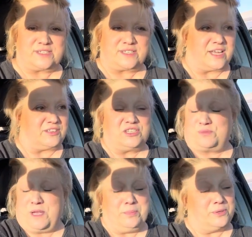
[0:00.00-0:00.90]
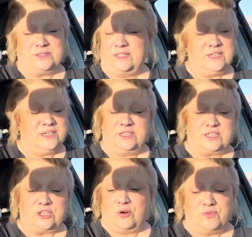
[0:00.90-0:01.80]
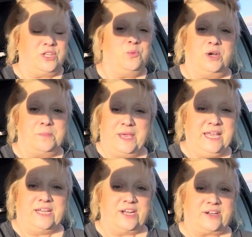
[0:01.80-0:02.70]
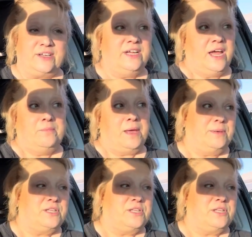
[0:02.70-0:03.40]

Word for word: It's like these people, they don't really want to be here. And maybe